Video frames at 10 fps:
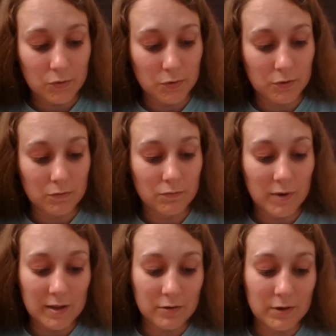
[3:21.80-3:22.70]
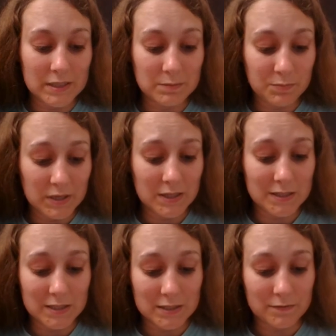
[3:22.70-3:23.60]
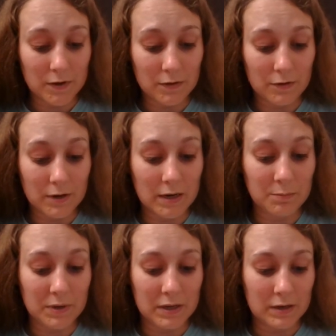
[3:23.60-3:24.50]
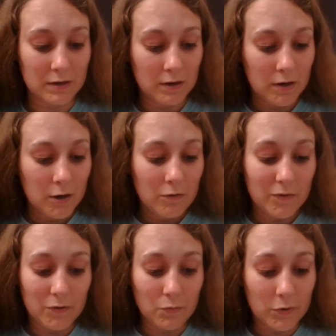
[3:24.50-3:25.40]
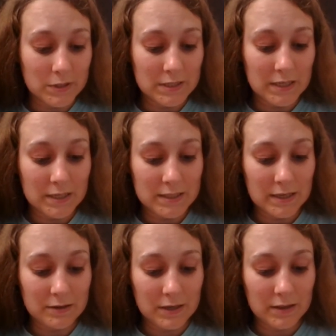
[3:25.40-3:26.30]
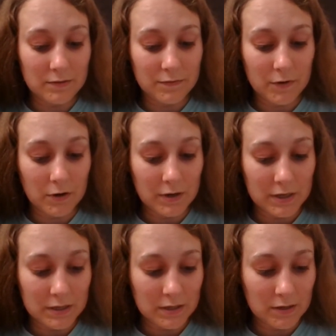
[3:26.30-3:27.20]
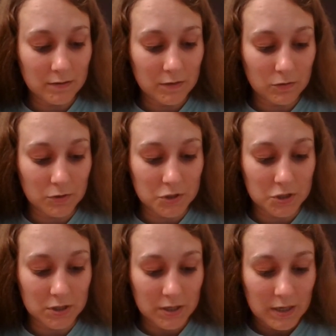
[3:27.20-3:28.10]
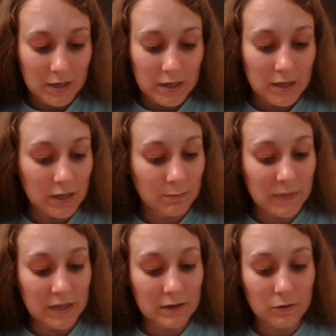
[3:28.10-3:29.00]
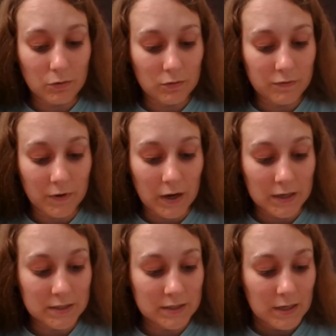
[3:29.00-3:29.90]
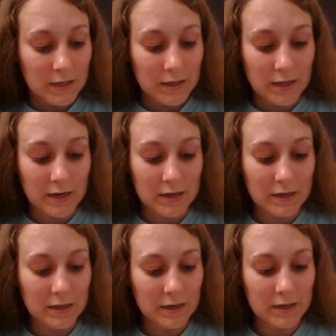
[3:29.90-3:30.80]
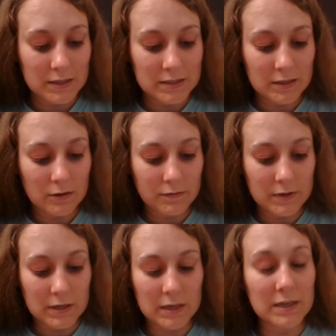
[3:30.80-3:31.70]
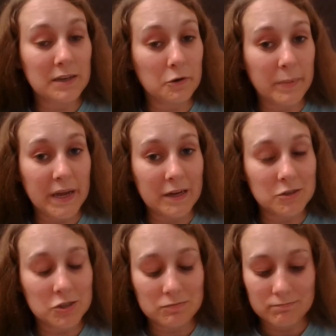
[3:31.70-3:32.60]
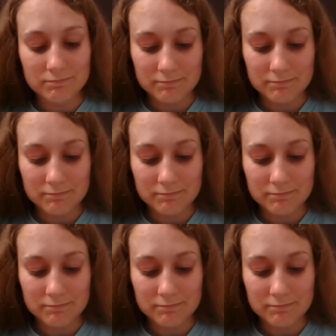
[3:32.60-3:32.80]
or rather as big as his father had been, for one day down at the far end of the orchard he had met an old fox that had hidden itself in a nettle patch.